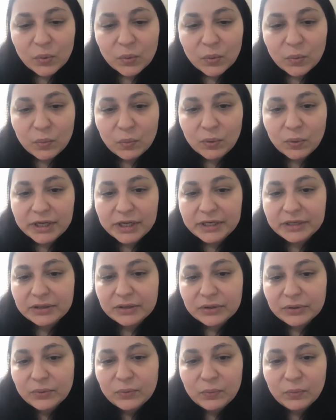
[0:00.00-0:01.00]

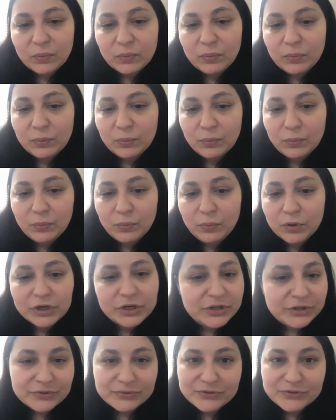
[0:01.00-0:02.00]
what are
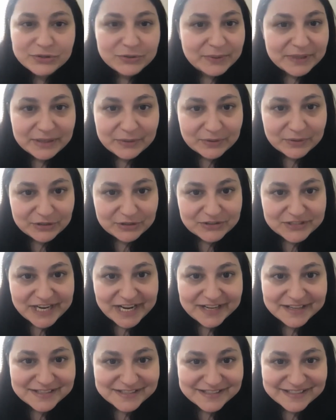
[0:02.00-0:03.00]
you doing with your
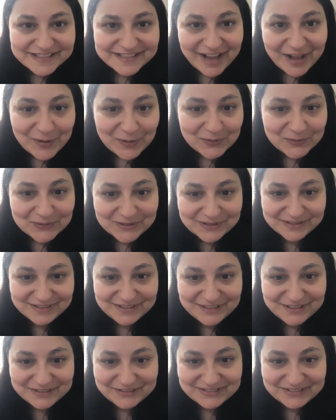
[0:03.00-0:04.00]
days now?
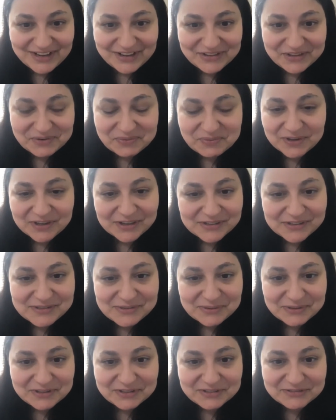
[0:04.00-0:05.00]
Now that we're
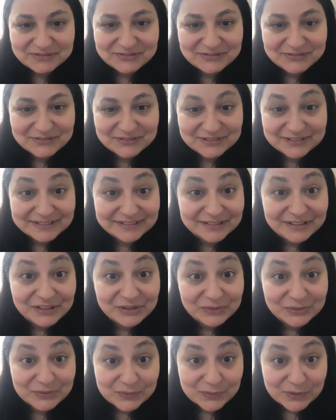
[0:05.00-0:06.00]
sort of,
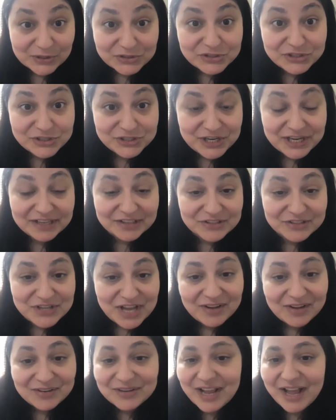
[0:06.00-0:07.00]
the world's changed.
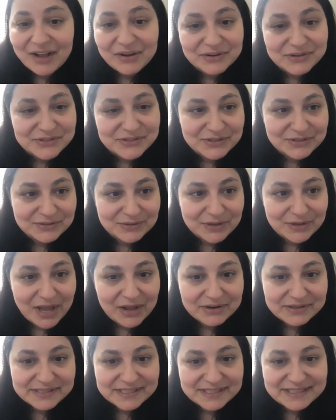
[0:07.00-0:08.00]
How does
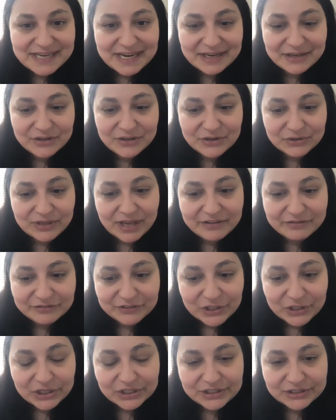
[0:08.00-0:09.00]
a day in your life
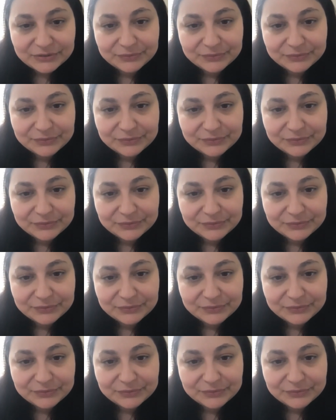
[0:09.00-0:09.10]
look?